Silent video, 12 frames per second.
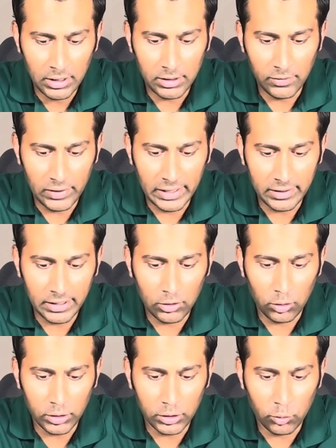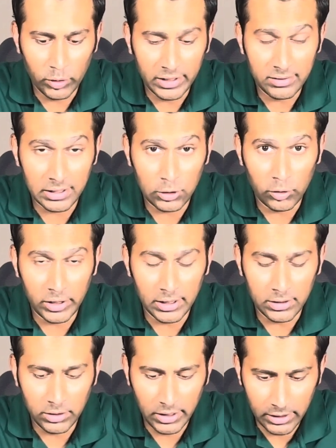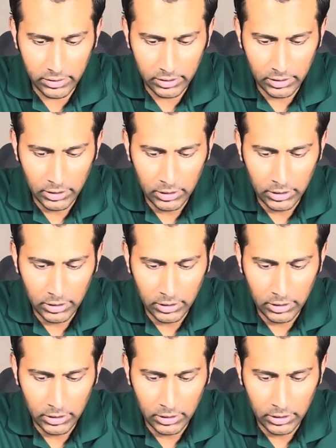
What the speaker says: reflecting ongoing security threats.